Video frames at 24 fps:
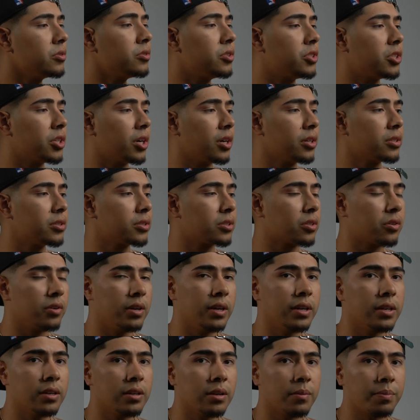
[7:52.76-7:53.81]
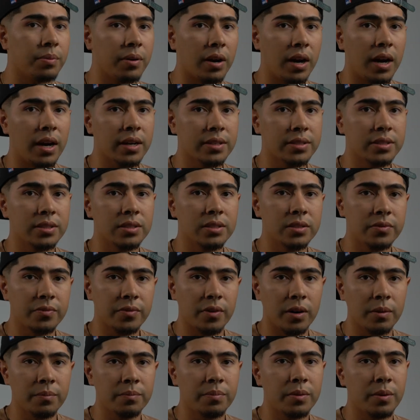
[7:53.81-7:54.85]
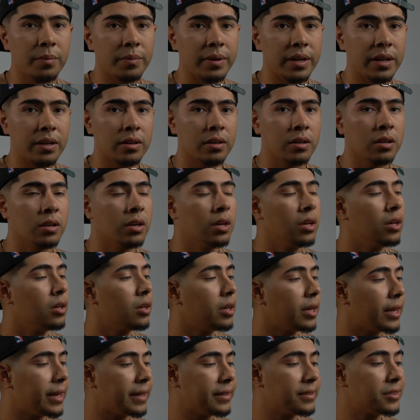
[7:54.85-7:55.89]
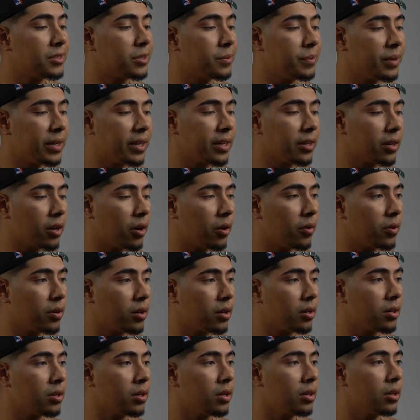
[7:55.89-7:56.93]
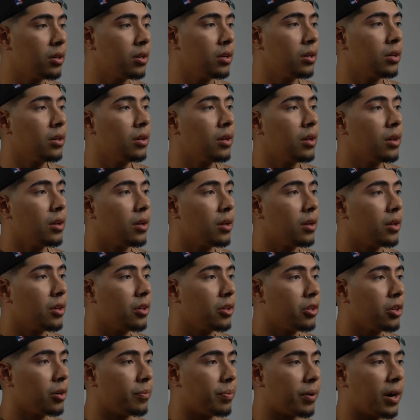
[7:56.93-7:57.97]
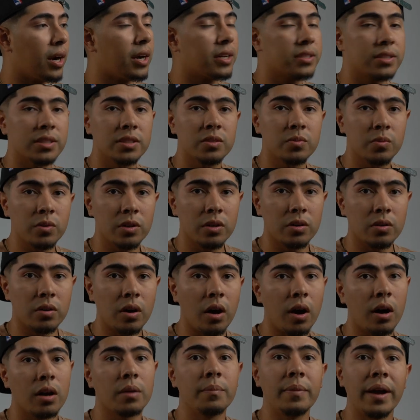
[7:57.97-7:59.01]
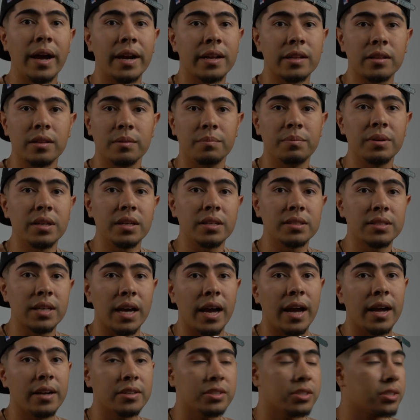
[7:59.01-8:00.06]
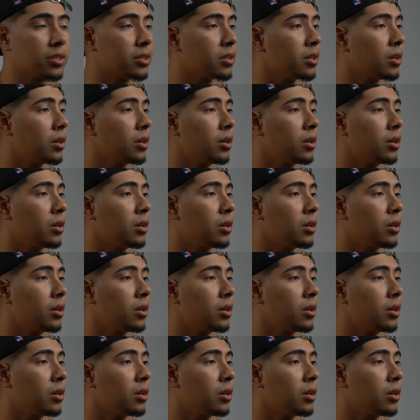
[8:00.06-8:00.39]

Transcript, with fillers: you just created your proxies from Premiere into Media Encoder, your proxies will automatically be attached.